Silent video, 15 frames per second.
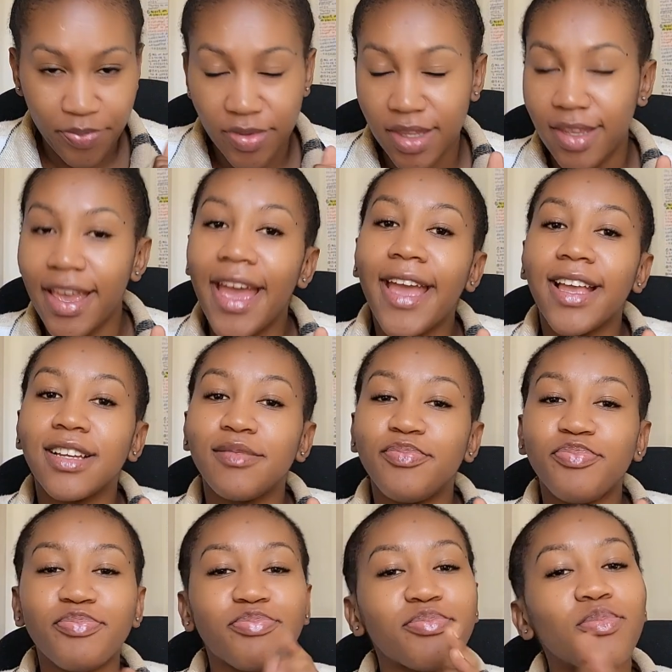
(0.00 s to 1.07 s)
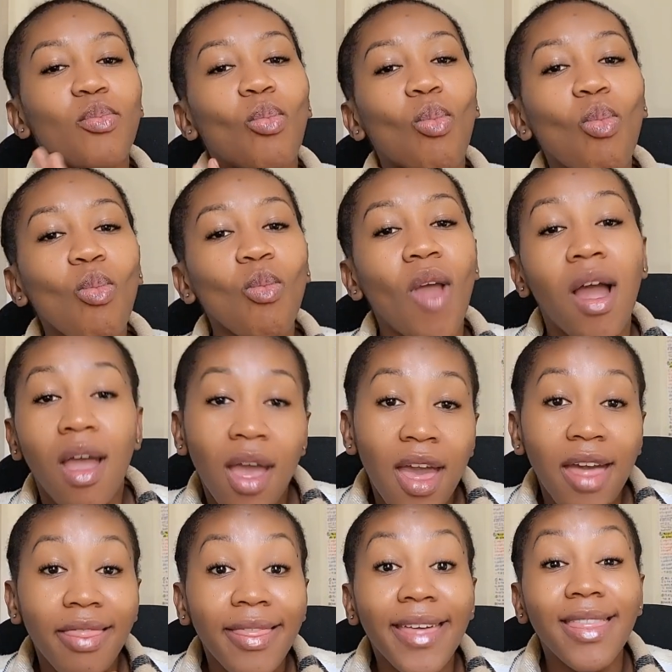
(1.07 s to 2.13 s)
Okay.
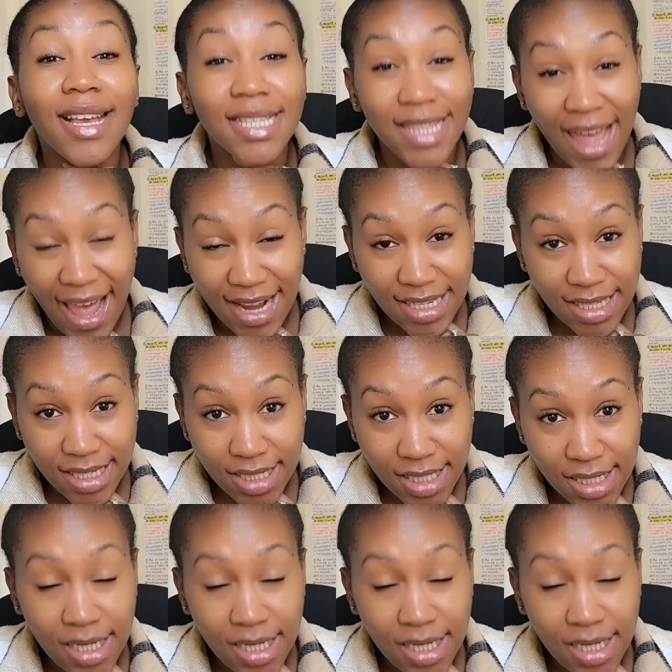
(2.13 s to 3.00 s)
Then there's that.